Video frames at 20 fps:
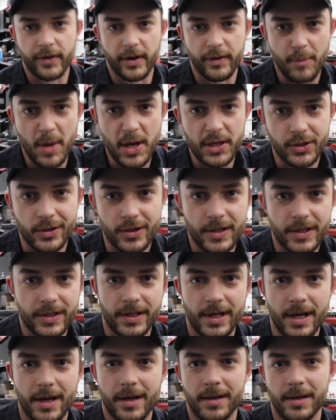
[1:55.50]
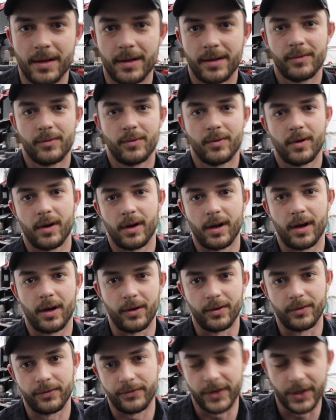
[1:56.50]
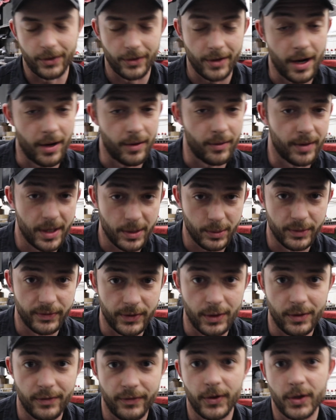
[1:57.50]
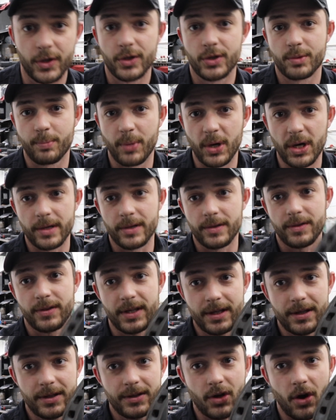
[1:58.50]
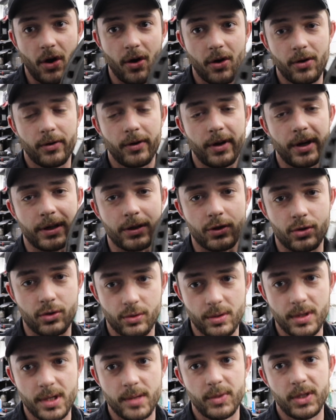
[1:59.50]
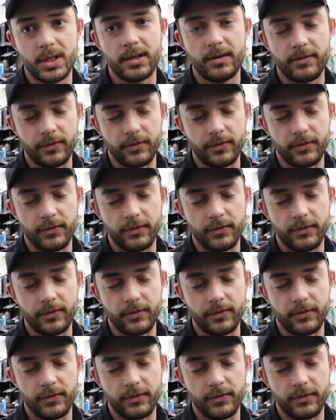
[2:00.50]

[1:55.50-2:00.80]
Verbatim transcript: if I've mentioned this yet, I'll figure it out when I review the footage, but these are extremely